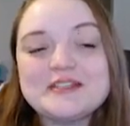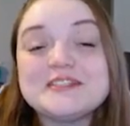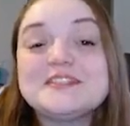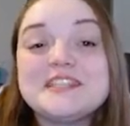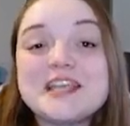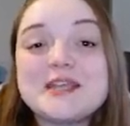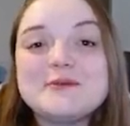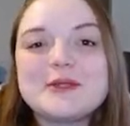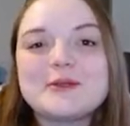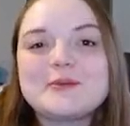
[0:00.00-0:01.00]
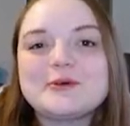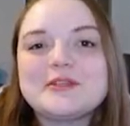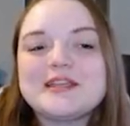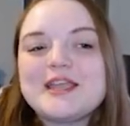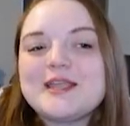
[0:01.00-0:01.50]
Today we are
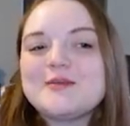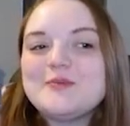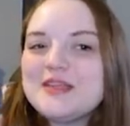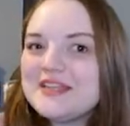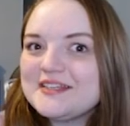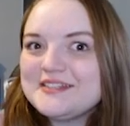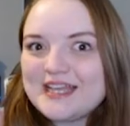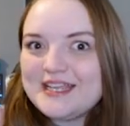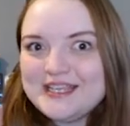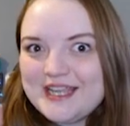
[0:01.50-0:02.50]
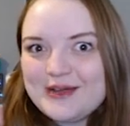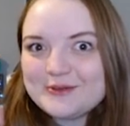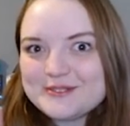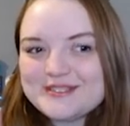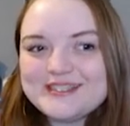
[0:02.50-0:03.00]
building a big tiny
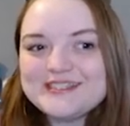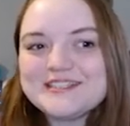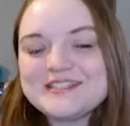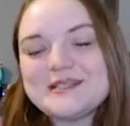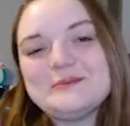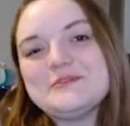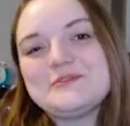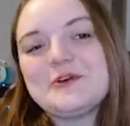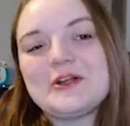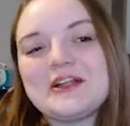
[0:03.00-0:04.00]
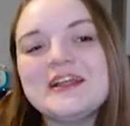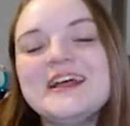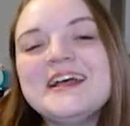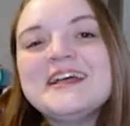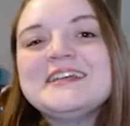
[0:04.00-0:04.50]
house in The Sims 4.
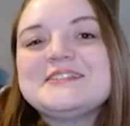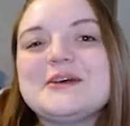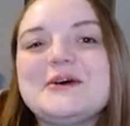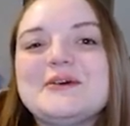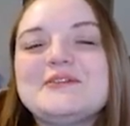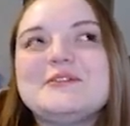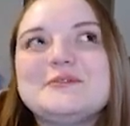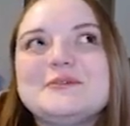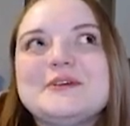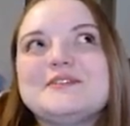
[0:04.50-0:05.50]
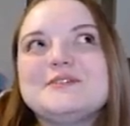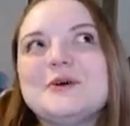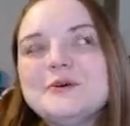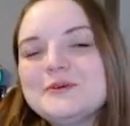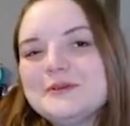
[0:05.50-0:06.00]
So if you
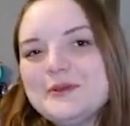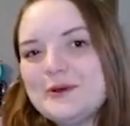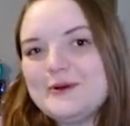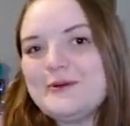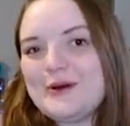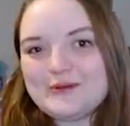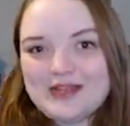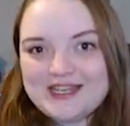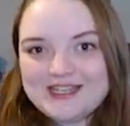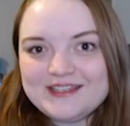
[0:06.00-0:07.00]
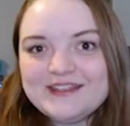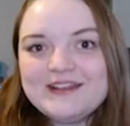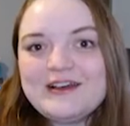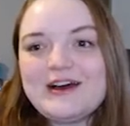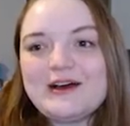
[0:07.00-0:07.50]
don't know already,
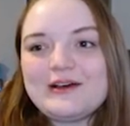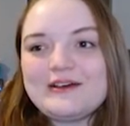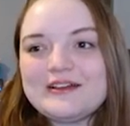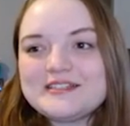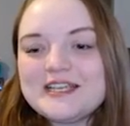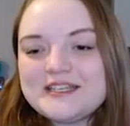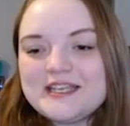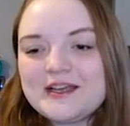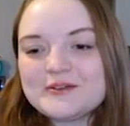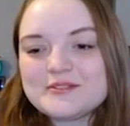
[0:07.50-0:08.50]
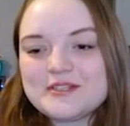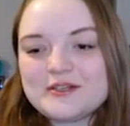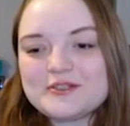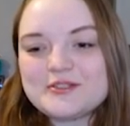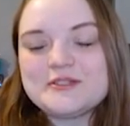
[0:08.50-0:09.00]
a tiny house, there
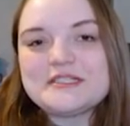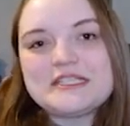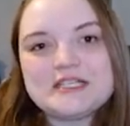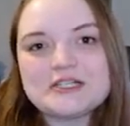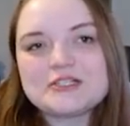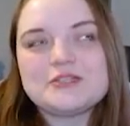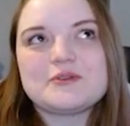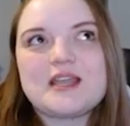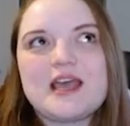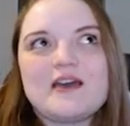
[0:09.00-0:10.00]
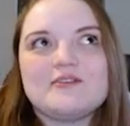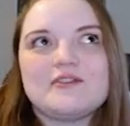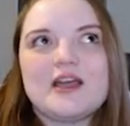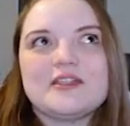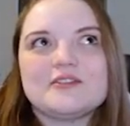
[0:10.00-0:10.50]
are certain tiers. You can have
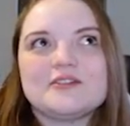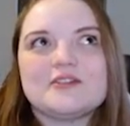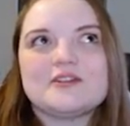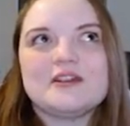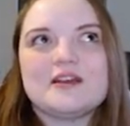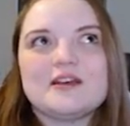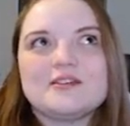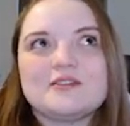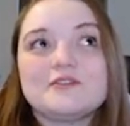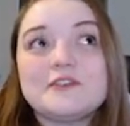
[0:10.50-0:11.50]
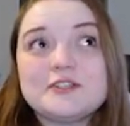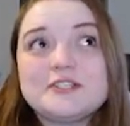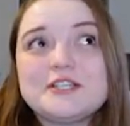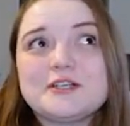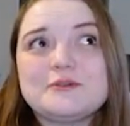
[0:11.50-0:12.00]
either the
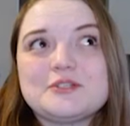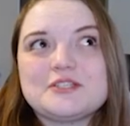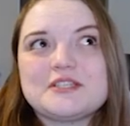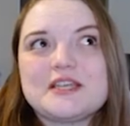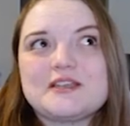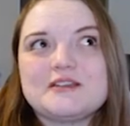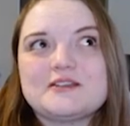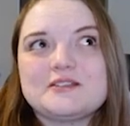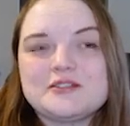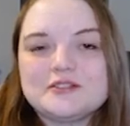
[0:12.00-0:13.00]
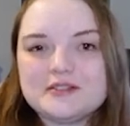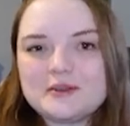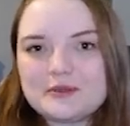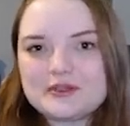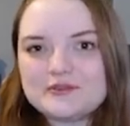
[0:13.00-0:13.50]
first tier, which is like a certain
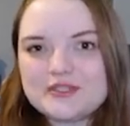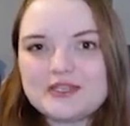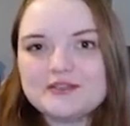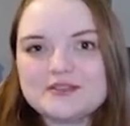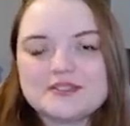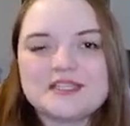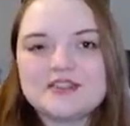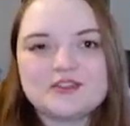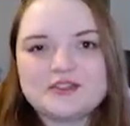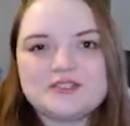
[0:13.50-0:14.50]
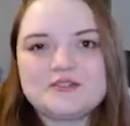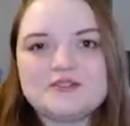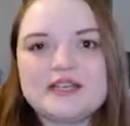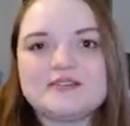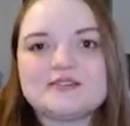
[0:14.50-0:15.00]
number of tiles, it's like 32
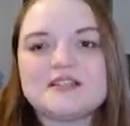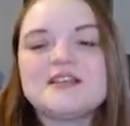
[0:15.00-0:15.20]
tiles.